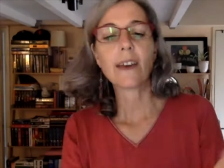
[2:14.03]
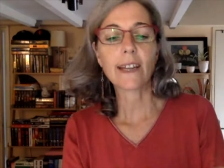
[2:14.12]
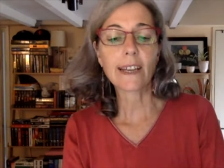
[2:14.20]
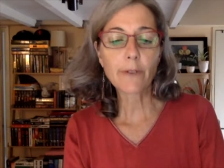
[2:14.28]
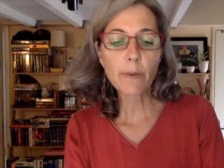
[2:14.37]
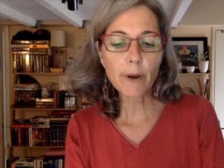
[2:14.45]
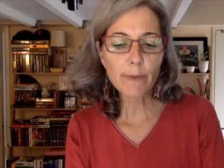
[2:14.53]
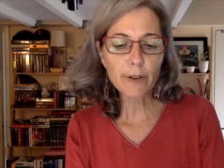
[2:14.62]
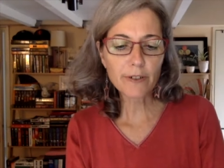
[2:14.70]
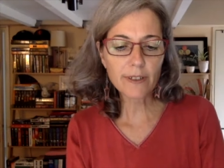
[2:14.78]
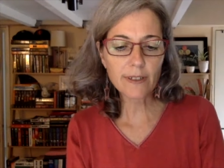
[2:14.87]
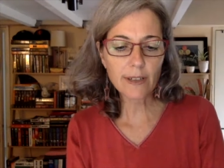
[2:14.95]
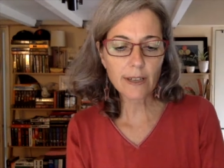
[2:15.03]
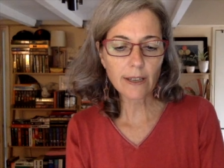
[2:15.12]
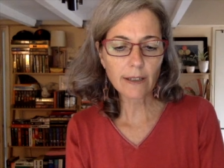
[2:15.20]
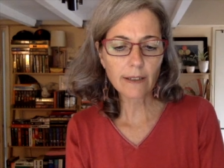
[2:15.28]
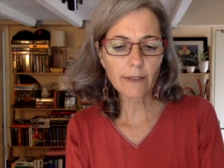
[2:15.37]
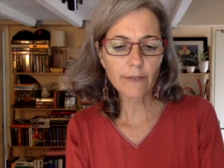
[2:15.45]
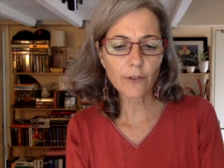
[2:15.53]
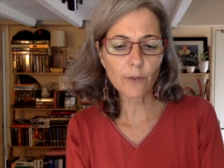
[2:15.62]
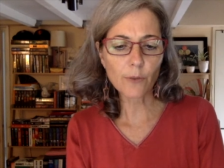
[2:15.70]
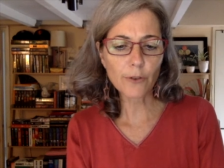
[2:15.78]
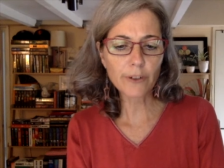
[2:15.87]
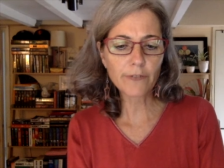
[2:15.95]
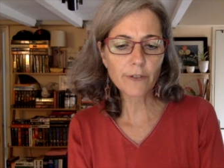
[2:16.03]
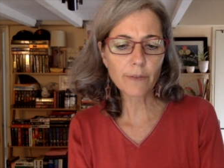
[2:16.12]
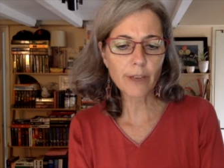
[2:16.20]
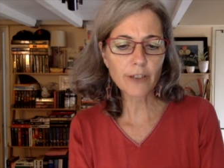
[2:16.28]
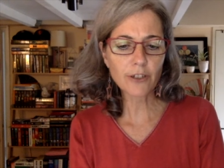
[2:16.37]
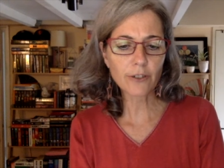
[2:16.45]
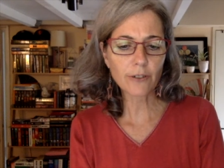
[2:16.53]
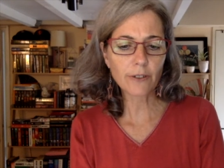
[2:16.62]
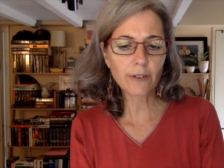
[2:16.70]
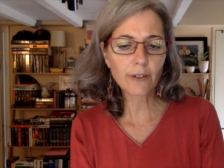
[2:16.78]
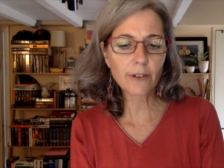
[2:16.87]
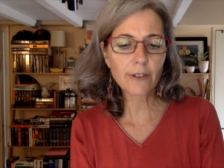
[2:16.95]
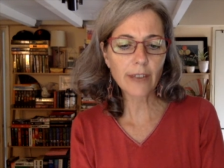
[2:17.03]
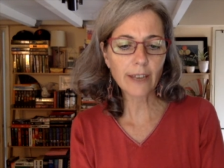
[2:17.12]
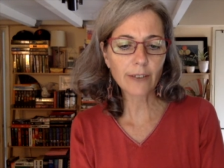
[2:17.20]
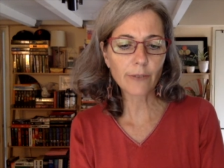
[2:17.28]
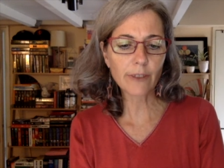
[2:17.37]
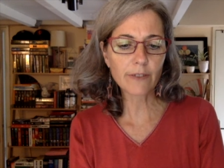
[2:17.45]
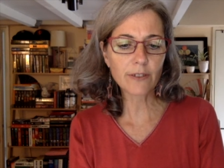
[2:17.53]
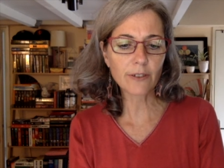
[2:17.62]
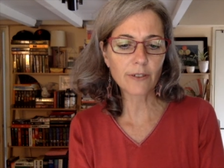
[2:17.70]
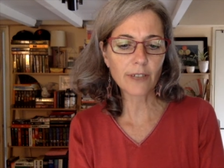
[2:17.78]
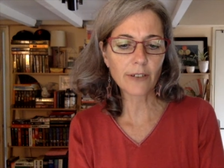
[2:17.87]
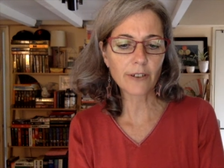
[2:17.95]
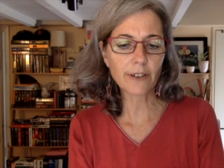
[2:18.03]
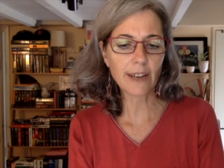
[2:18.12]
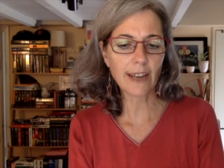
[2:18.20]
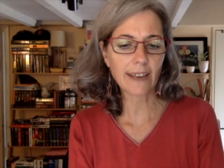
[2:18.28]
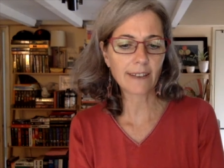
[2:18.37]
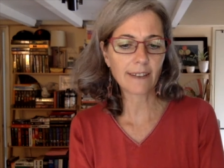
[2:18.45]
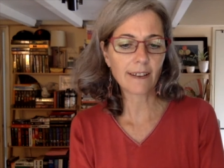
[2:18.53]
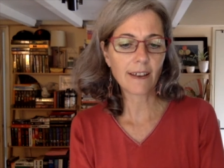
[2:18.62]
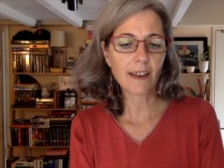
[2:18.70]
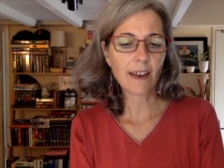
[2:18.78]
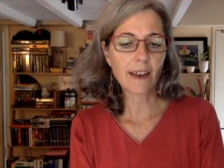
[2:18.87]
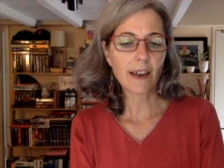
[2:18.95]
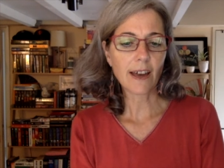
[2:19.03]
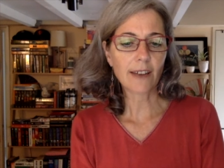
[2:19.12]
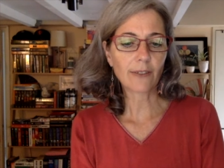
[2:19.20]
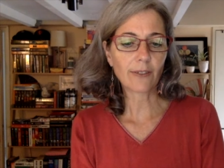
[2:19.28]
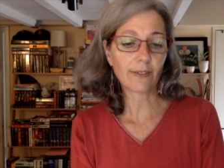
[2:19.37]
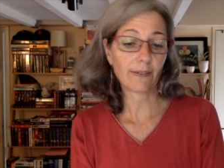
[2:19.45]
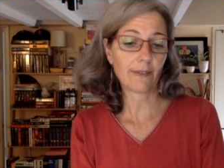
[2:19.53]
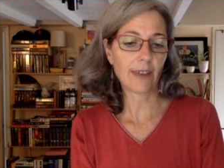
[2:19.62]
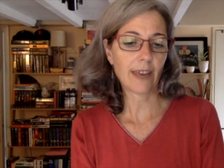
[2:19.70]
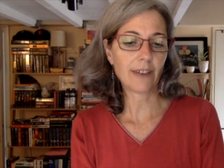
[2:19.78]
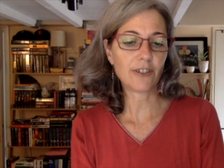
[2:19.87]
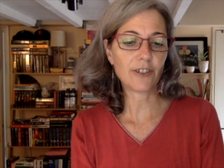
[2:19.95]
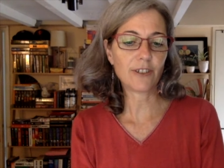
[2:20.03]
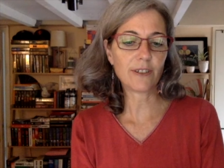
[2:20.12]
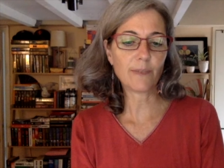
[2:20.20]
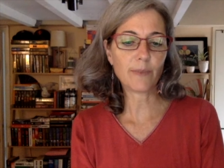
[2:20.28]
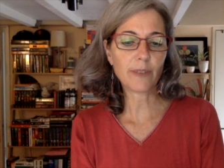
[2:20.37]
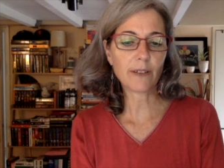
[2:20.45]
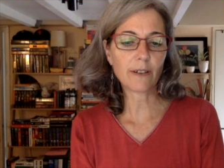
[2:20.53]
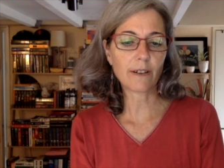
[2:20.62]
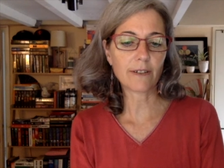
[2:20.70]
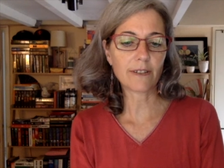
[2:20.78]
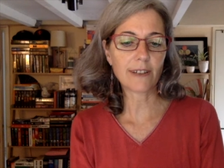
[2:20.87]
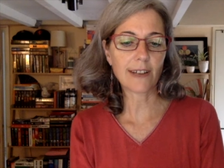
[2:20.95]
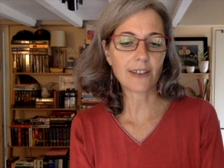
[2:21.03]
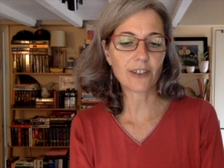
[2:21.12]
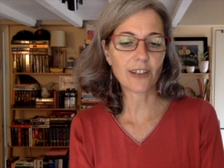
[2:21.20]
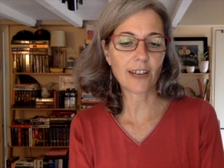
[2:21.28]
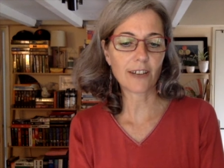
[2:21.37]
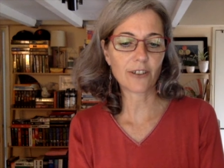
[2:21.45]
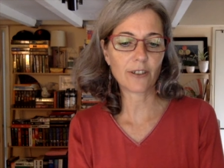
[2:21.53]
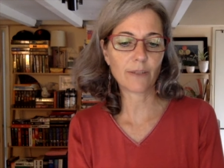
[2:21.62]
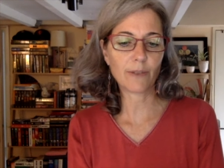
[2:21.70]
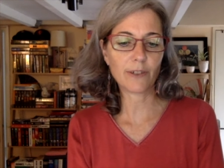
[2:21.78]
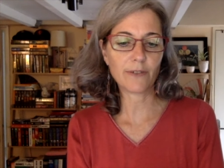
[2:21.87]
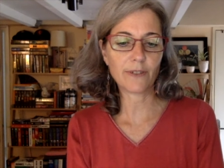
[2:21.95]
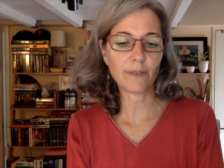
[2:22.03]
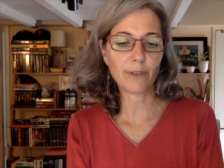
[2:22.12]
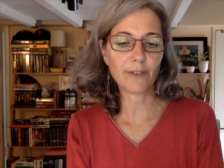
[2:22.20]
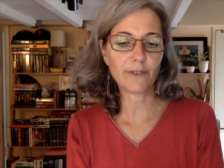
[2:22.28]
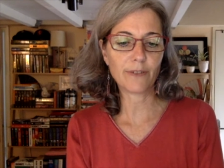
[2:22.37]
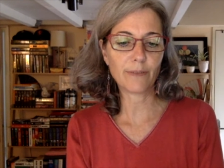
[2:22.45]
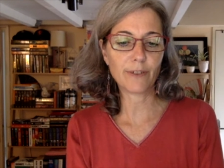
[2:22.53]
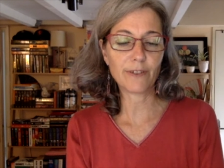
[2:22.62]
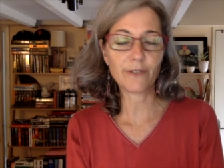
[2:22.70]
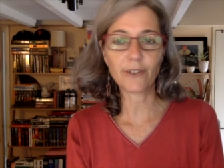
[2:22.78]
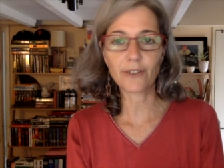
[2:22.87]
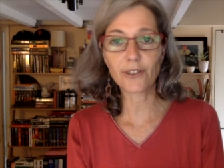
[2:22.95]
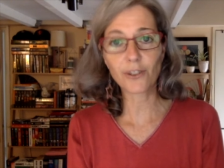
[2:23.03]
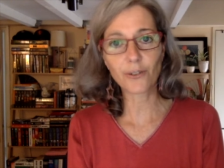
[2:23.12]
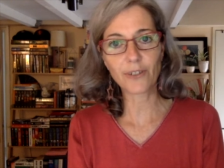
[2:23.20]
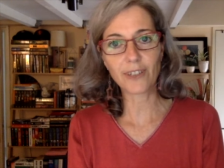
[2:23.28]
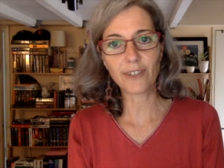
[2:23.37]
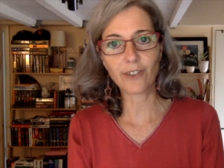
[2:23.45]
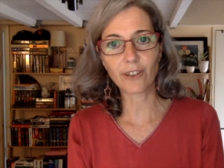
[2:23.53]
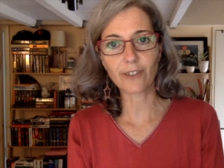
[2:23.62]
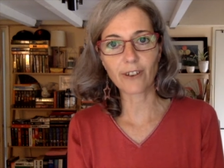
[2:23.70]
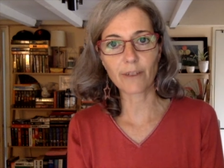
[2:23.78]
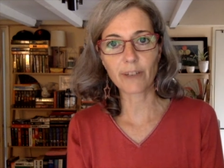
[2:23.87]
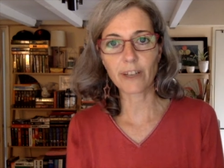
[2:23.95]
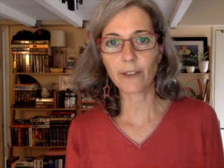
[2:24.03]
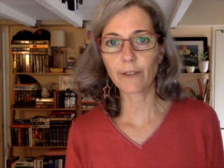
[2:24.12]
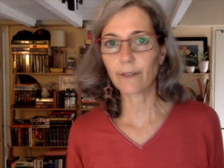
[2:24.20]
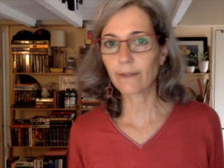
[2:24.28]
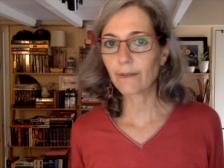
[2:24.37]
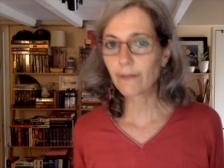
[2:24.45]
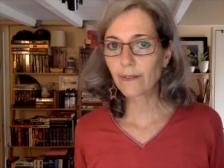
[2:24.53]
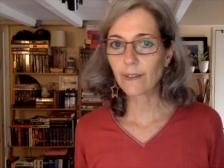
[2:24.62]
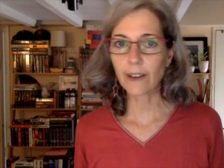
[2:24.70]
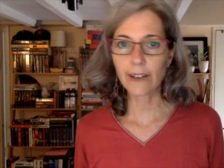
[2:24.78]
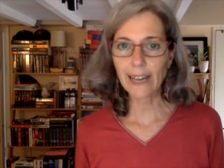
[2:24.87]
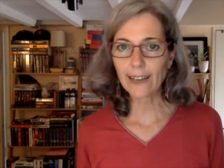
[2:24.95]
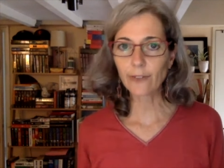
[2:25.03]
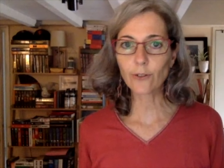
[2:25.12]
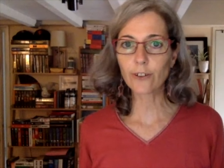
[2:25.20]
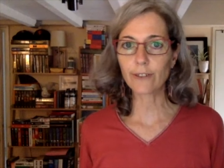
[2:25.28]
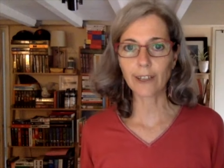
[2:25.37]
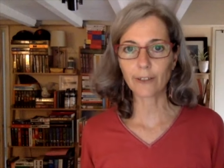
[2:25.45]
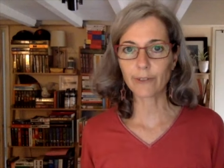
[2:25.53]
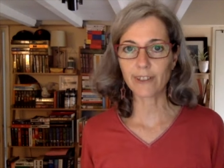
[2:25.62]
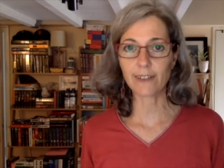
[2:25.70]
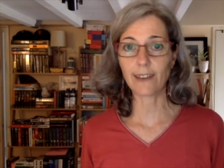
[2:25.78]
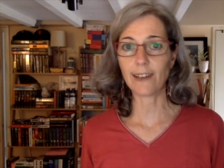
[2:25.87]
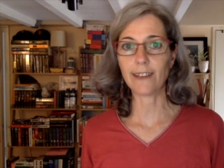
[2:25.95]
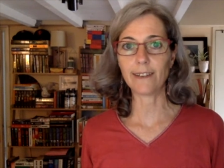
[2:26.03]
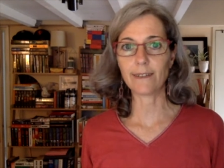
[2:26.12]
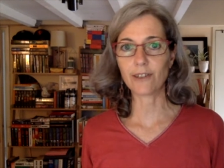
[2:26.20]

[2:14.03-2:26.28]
And I remember seeing for more information, connect with Sony online at http colon slash slash www.sony.com. And I thought, oh, I'd like to connect with Celine.